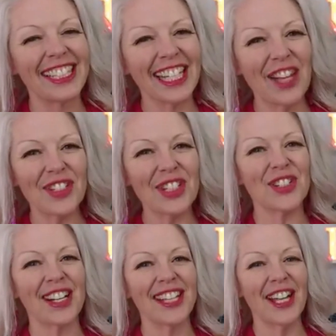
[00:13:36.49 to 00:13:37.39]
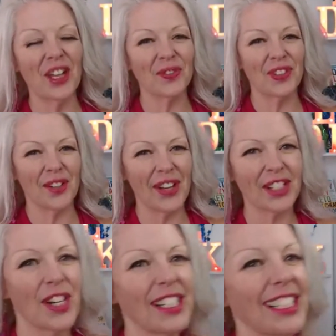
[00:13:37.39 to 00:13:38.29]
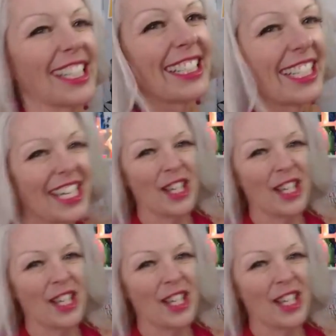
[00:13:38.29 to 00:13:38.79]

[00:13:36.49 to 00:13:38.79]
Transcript: Like, I'm just trying to help here. I'm not trying to, like,